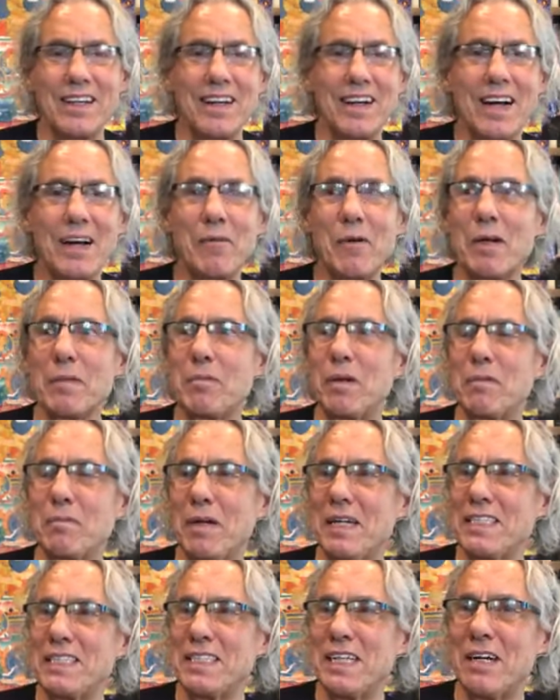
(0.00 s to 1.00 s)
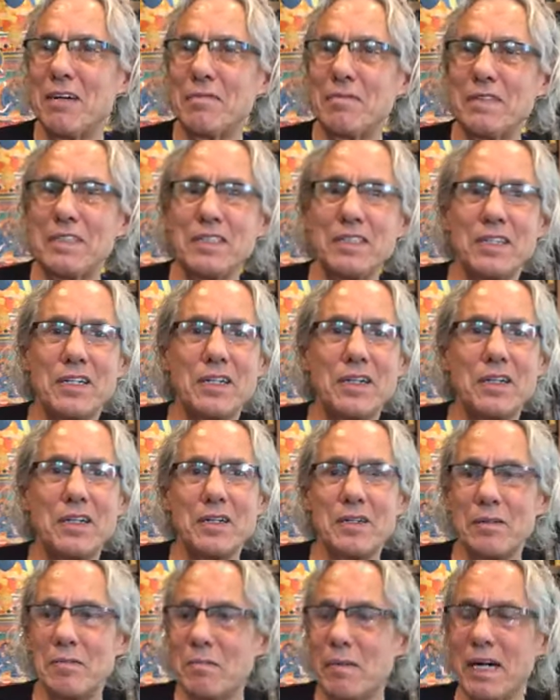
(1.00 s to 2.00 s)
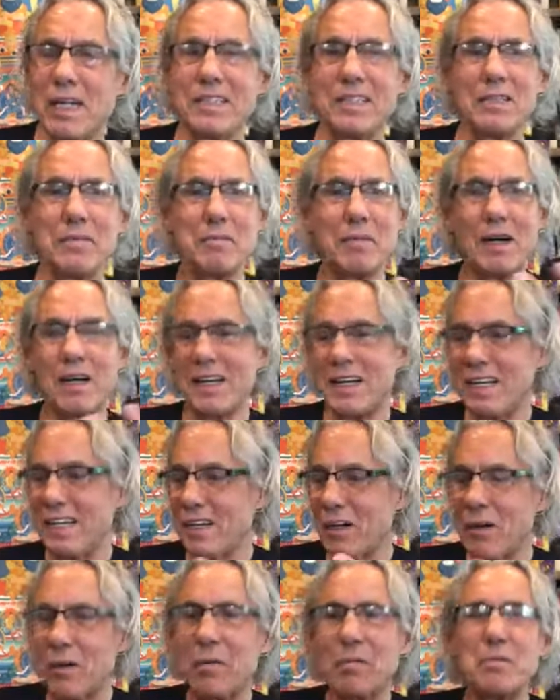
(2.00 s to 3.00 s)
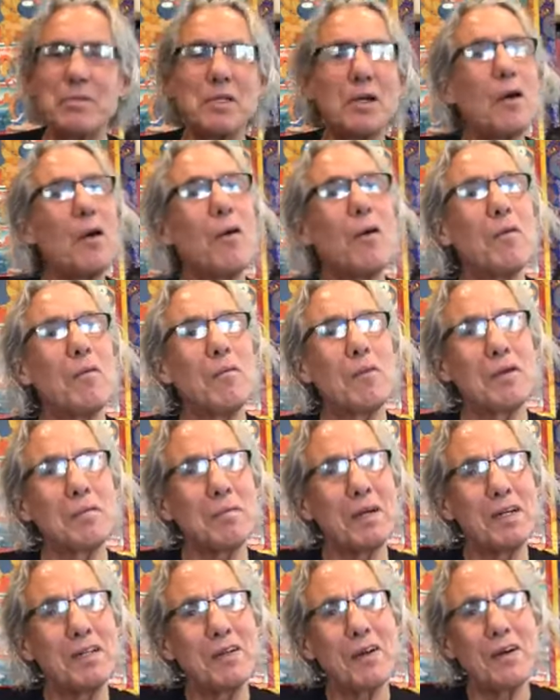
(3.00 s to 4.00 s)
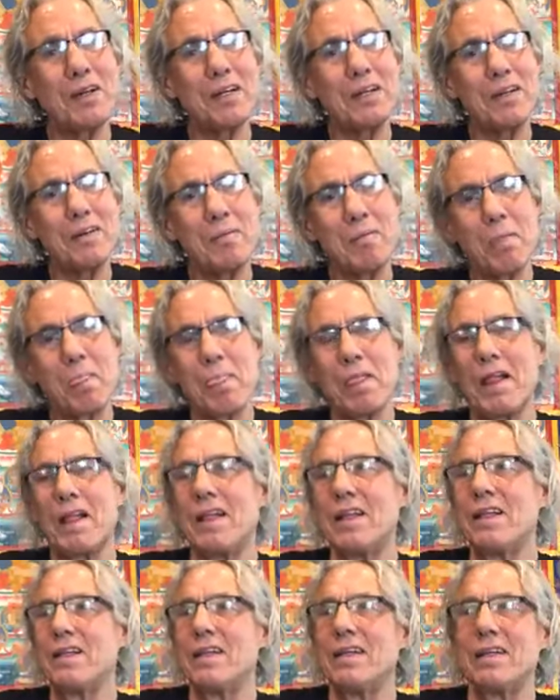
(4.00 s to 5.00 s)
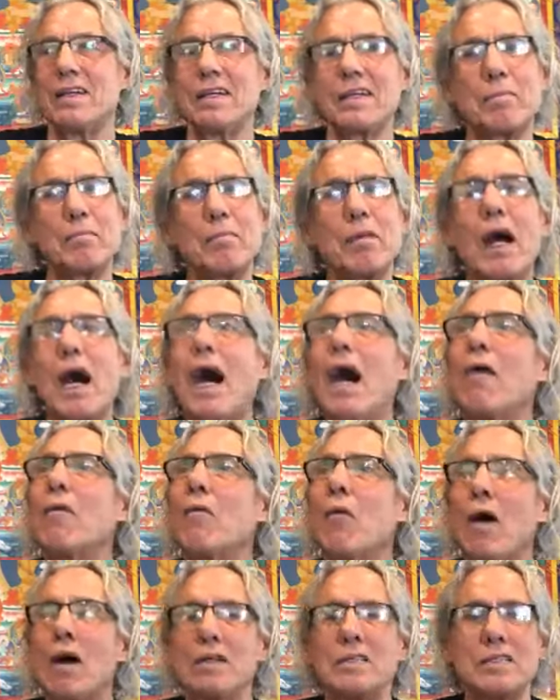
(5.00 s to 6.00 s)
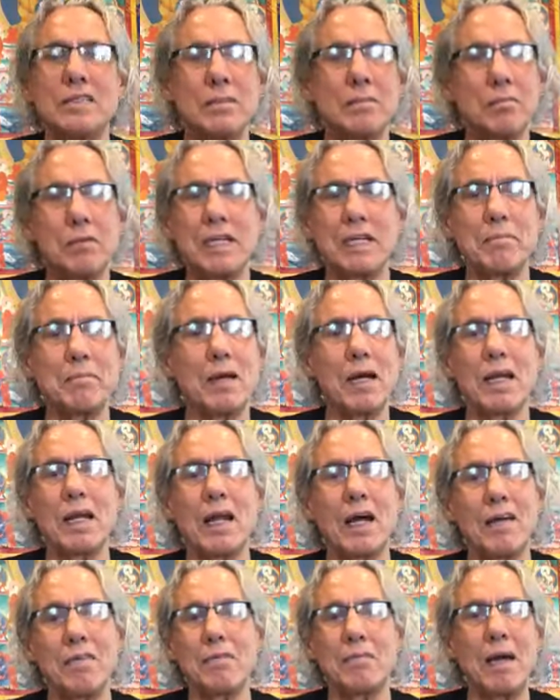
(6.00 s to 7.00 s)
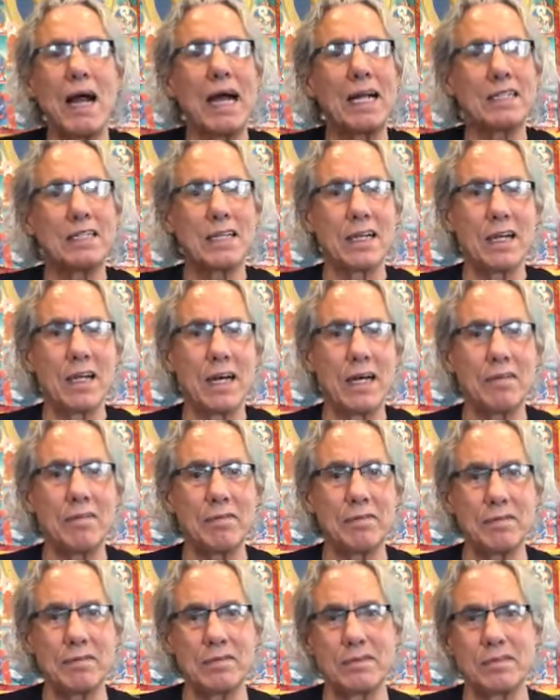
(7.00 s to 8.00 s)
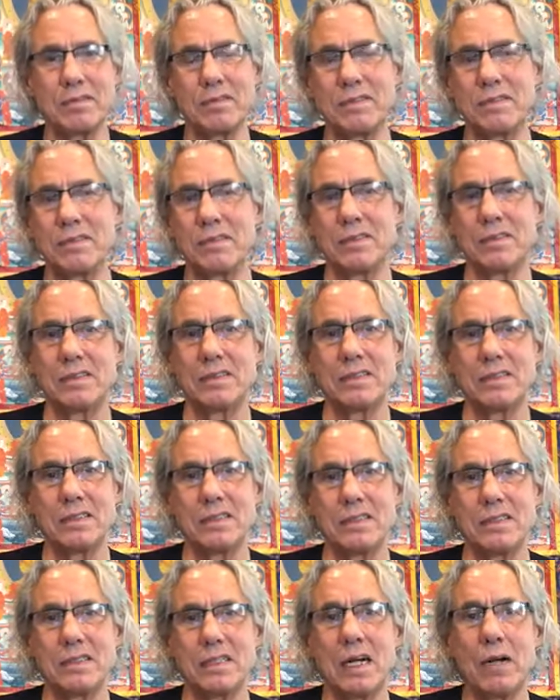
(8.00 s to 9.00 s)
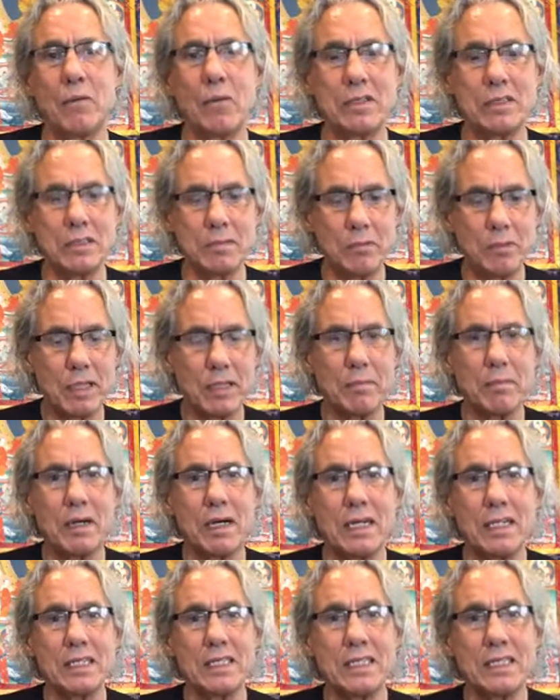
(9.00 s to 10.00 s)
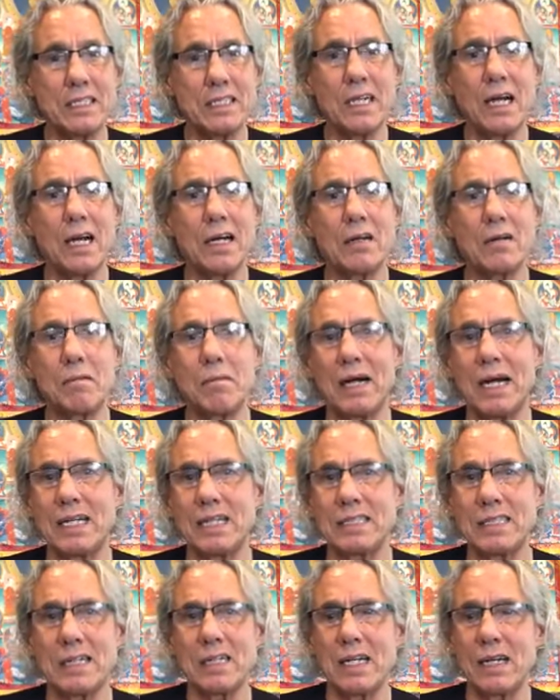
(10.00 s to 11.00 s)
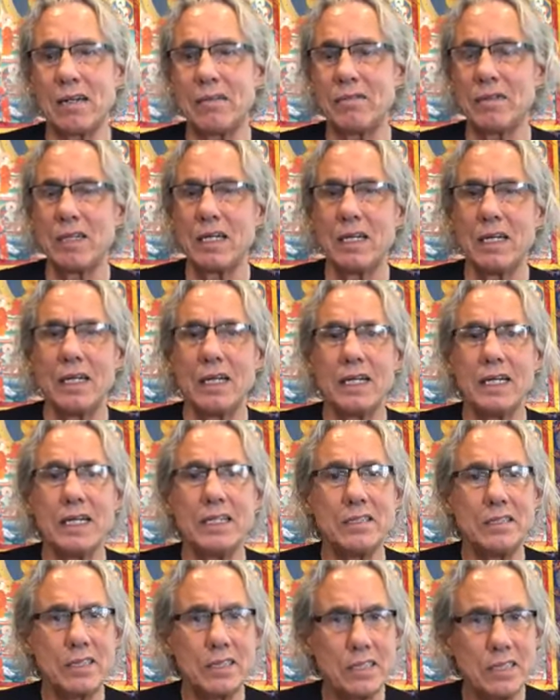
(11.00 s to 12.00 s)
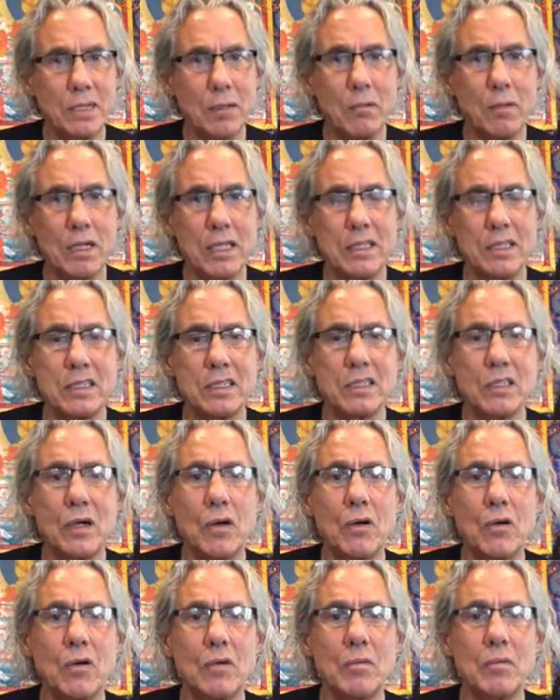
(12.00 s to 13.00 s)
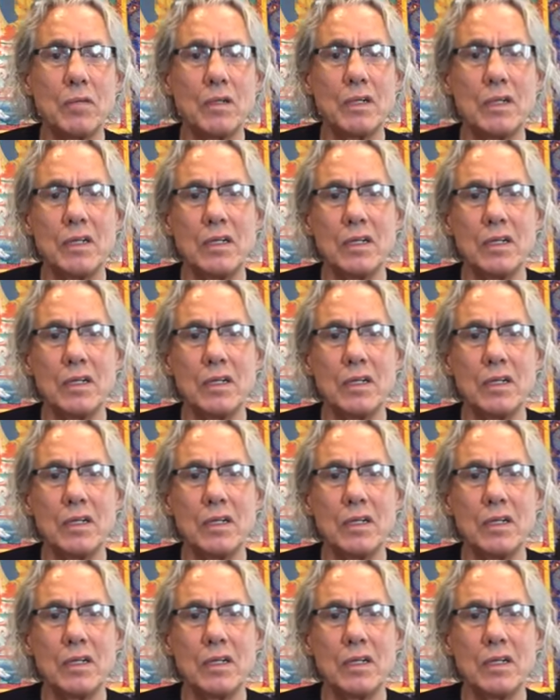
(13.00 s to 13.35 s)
I want to put myself into her mind and body, home to home with my daughter. I want to bring my life back to life. I want to bring my child back to life. Is there someone in this home